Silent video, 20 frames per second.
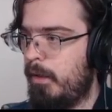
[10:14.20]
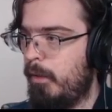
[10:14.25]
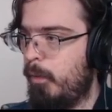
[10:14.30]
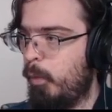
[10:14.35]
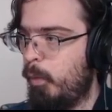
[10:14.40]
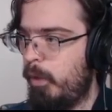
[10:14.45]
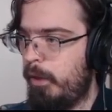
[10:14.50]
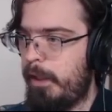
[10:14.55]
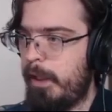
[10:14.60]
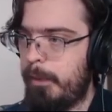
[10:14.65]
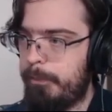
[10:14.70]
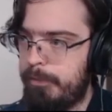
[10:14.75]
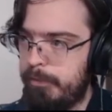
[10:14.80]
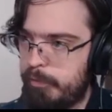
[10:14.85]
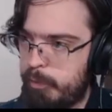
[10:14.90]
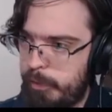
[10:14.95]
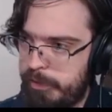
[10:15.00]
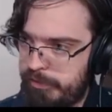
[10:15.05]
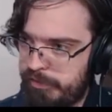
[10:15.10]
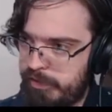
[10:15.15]
what happens
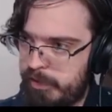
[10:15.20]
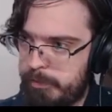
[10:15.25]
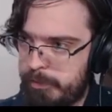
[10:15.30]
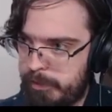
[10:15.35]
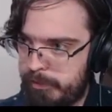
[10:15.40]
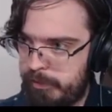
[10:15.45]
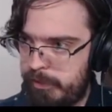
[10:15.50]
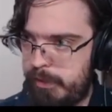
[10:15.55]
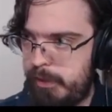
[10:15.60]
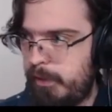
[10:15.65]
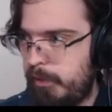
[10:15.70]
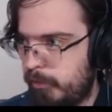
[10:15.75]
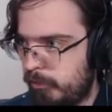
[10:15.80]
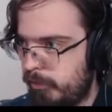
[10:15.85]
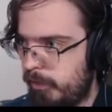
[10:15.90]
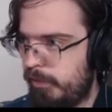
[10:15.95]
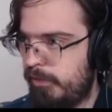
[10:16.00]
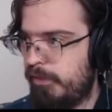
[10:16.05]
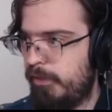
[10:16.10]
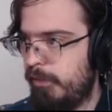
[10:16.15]
when step ID
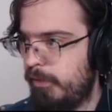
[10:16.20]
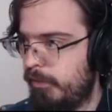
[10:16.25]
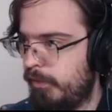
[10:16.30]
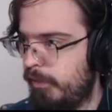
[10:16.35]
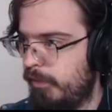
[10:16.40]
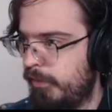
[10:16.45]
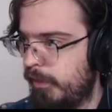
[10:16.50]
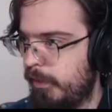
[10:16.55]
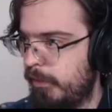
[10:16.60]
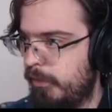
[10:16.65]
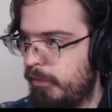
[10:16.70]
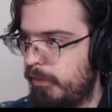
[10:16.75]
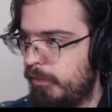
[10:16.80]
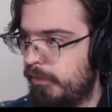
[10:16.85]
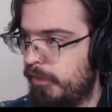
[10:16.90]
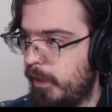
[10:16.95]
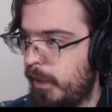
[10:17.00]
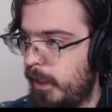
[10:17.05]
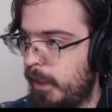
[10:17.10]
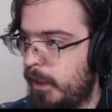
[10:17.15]
increases is that there is